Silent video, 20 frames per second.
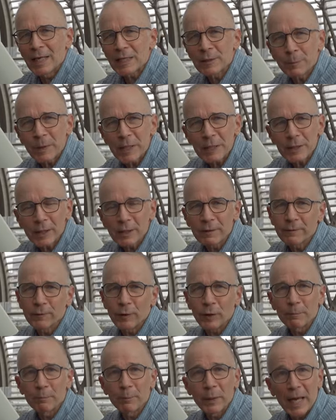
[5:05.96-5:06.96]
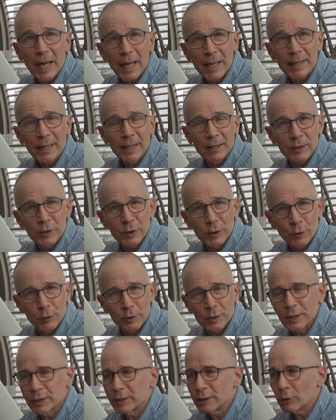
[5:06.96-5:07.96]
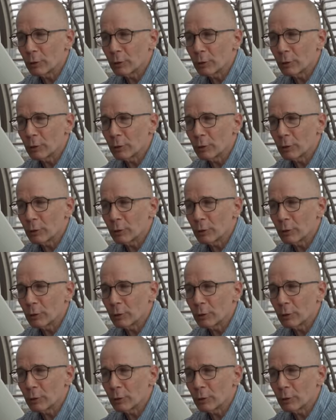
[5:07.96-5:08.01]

Especially for panning shots,